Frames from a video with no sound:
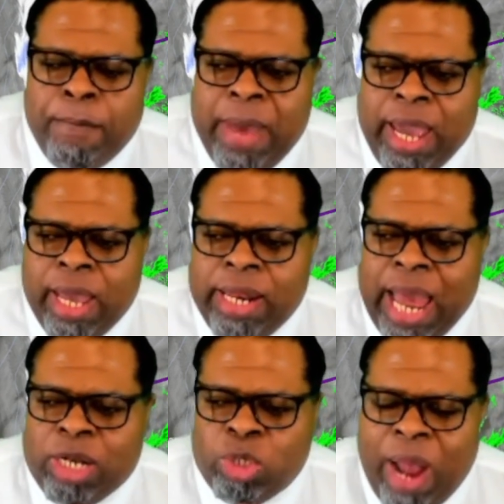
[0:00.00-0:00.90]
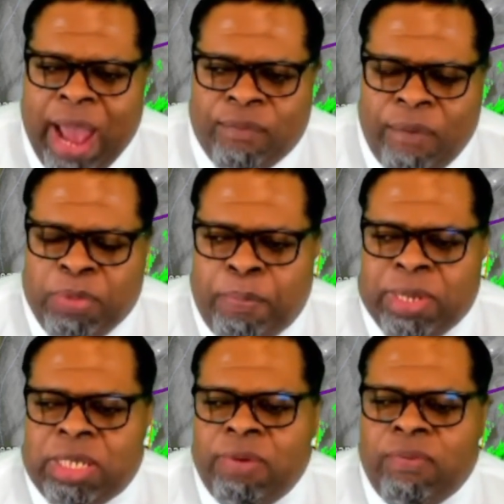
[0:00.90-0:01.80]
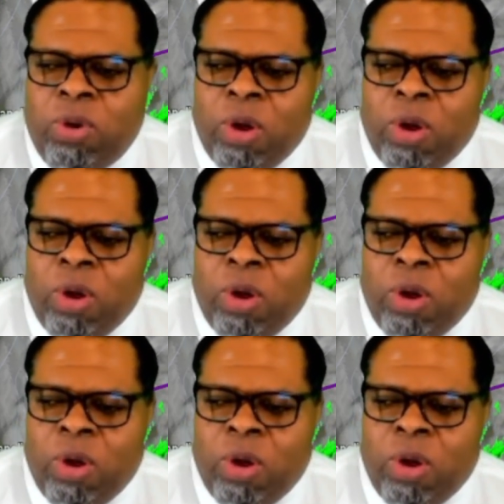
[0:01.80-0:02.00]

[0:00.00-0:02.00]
making that track from the Pacific